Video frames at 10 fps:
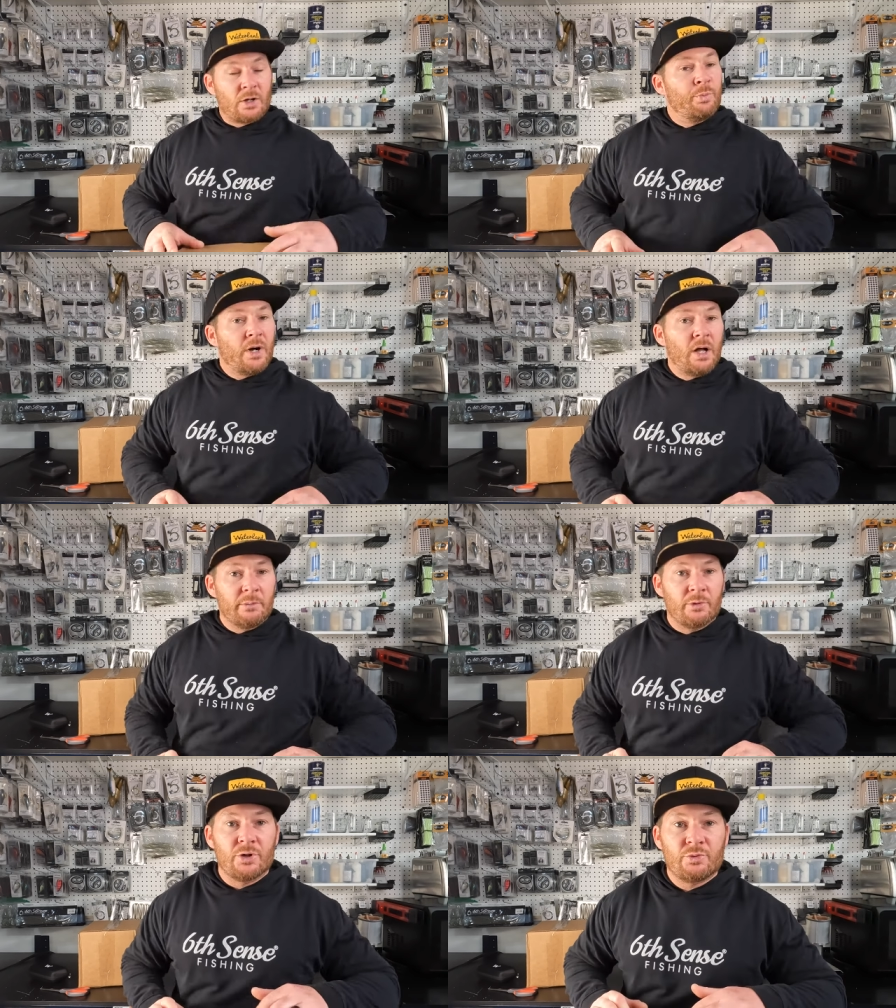
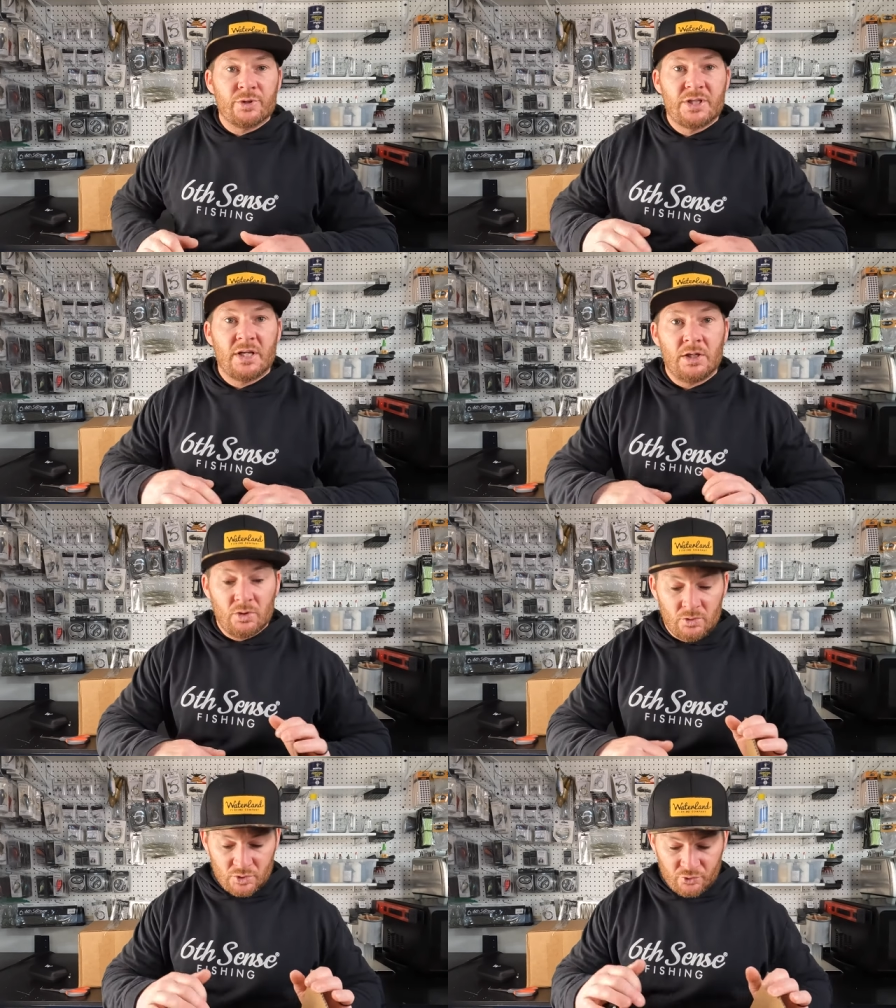copolymer is what they
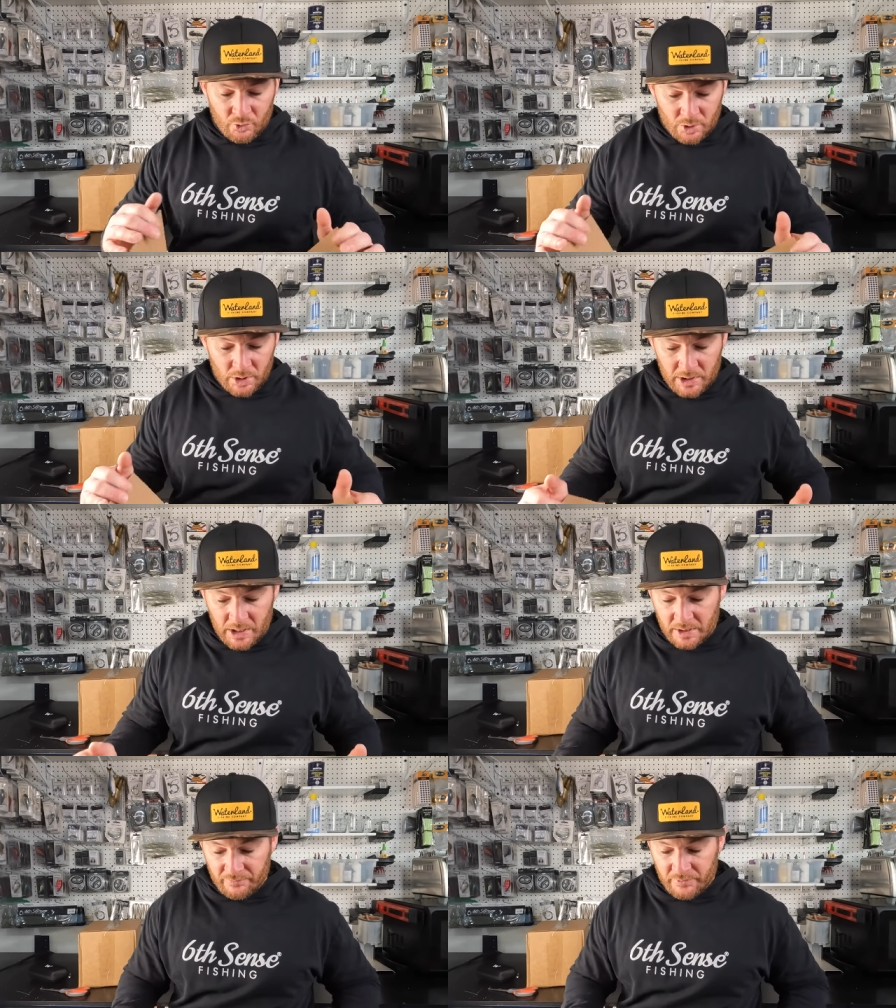use for a
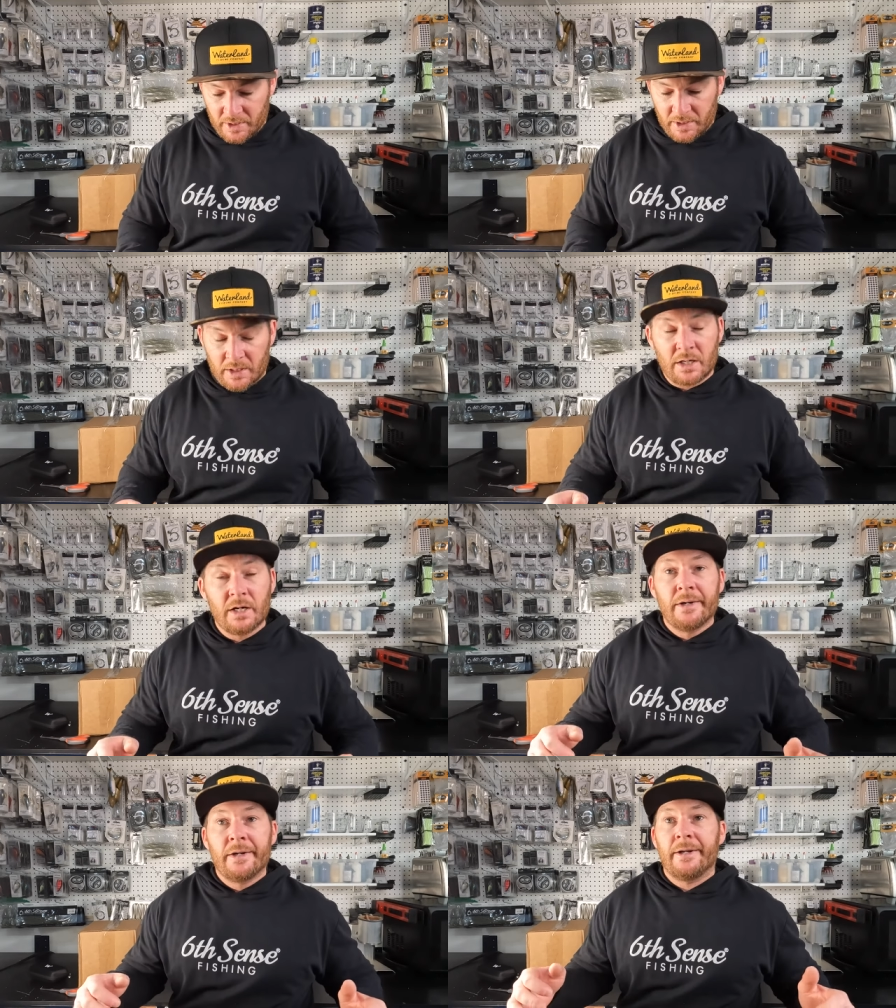lot of their
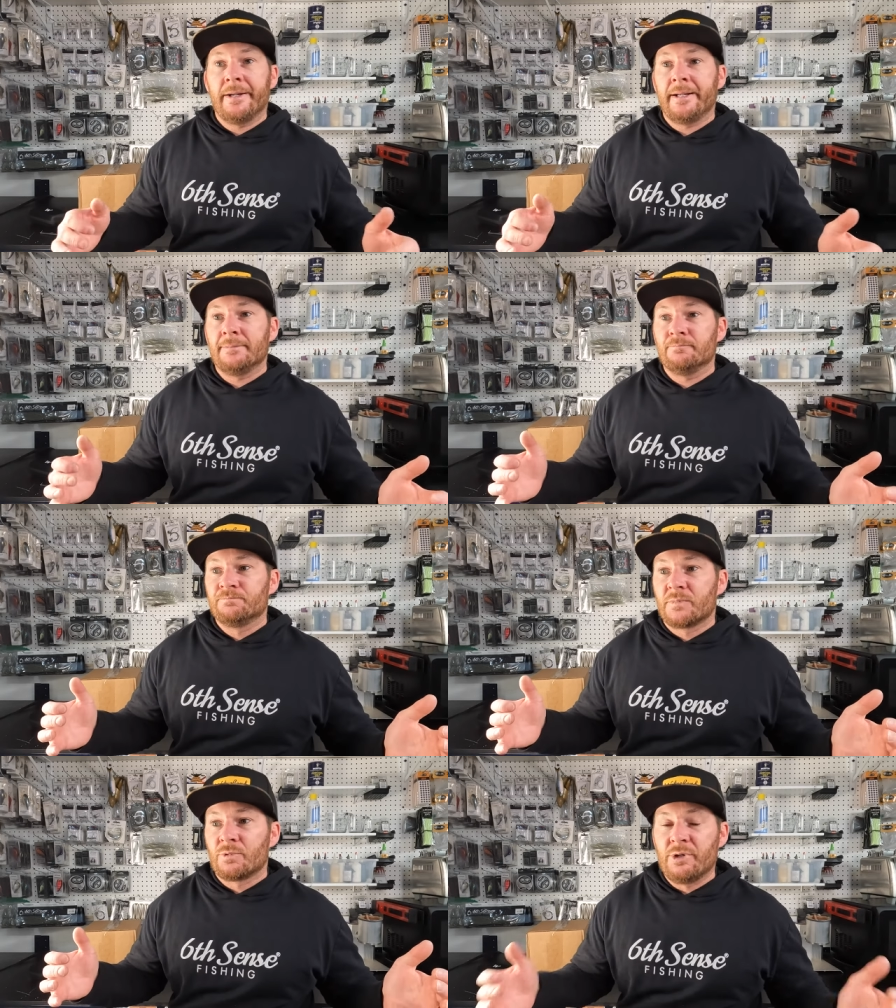
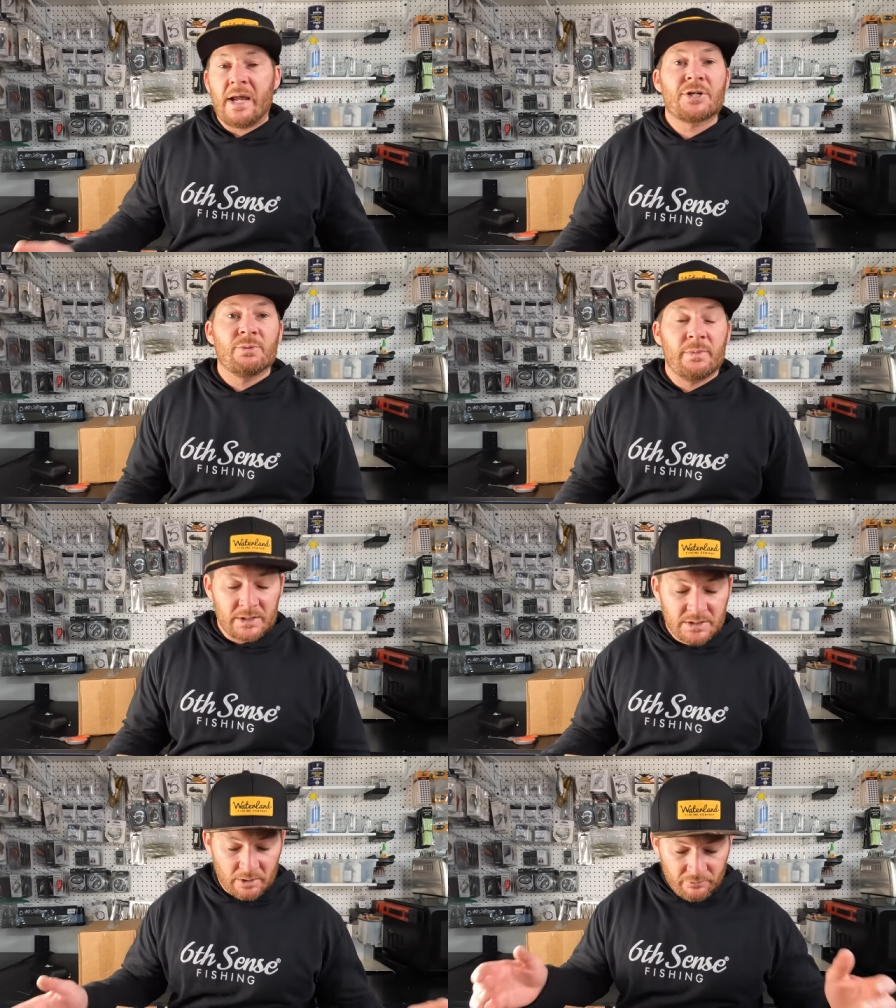reaction
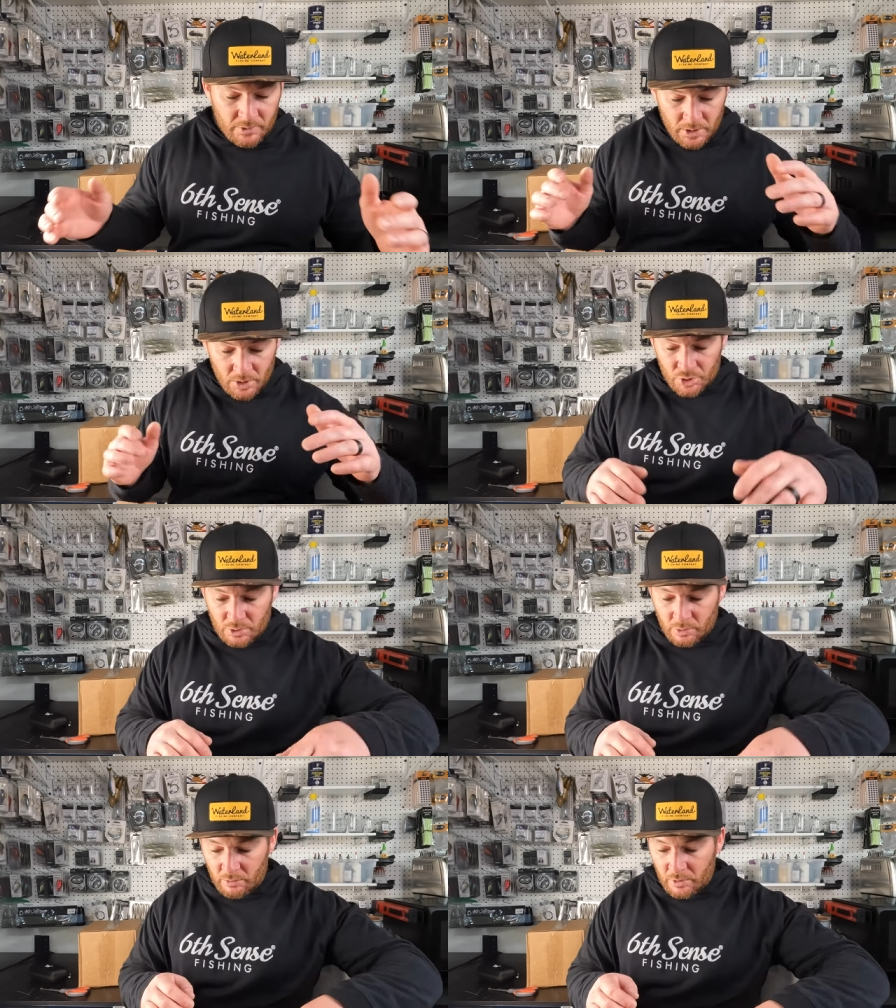bait stuff.
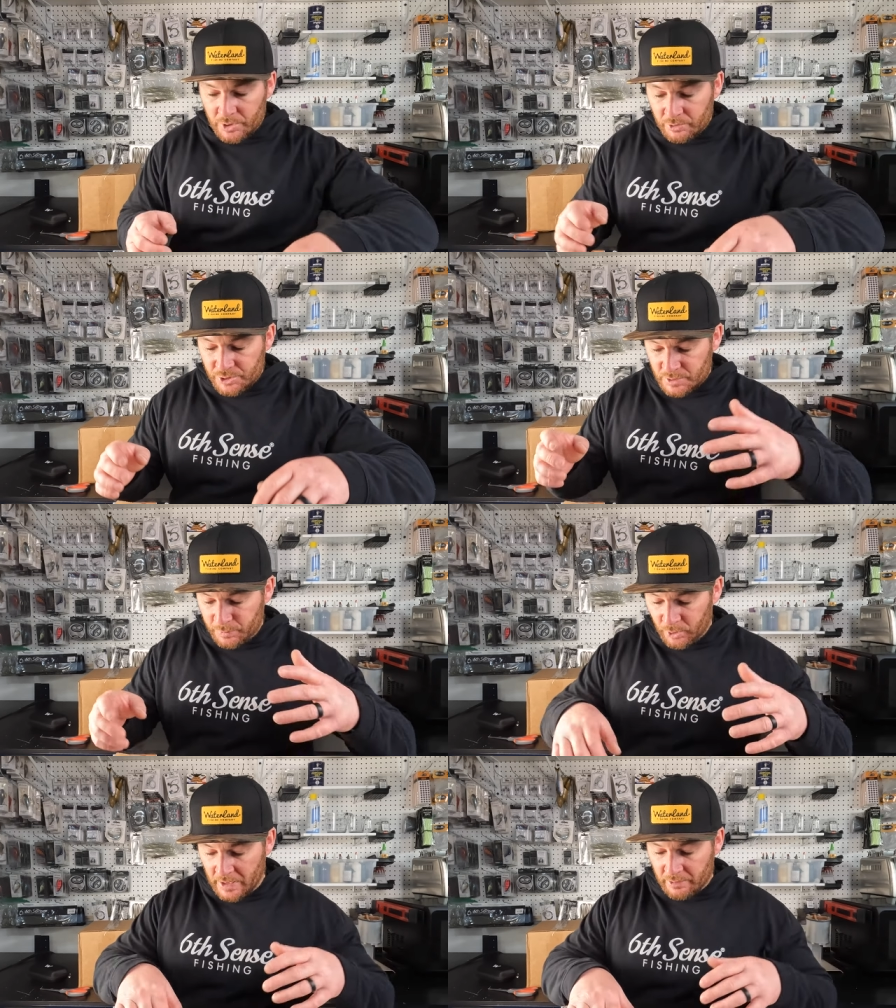So what I want to do is just
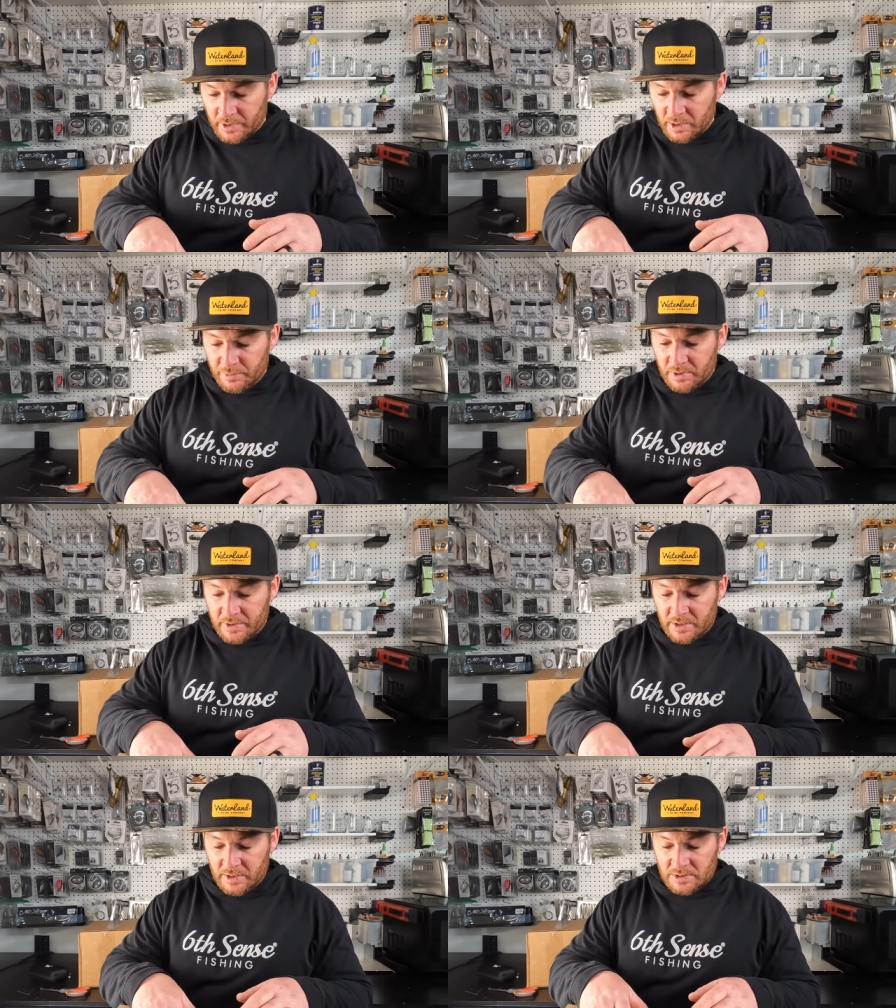pull out a couple
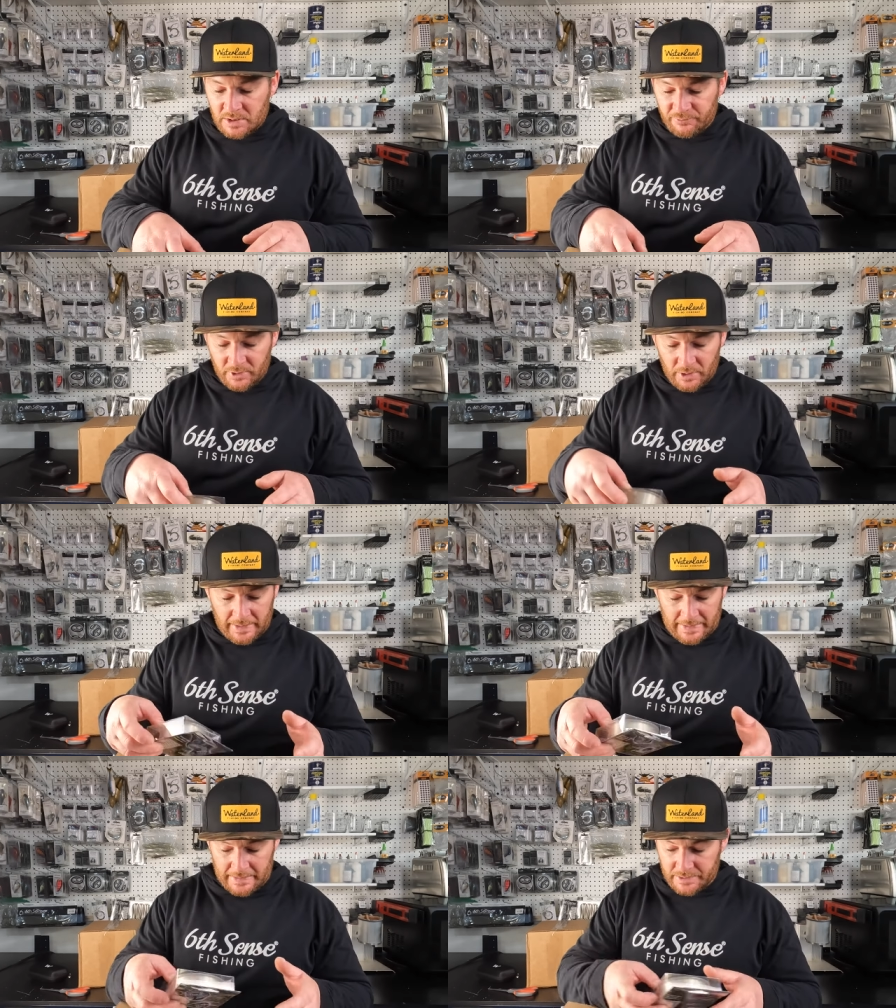of these different
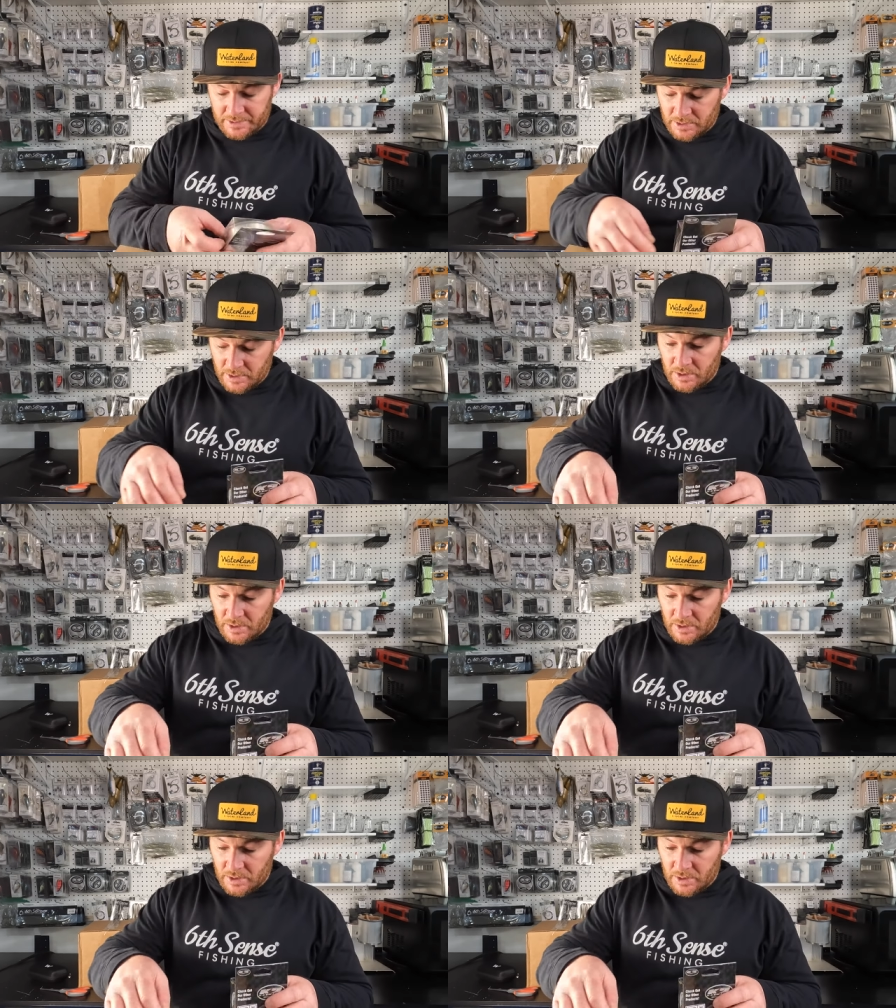lines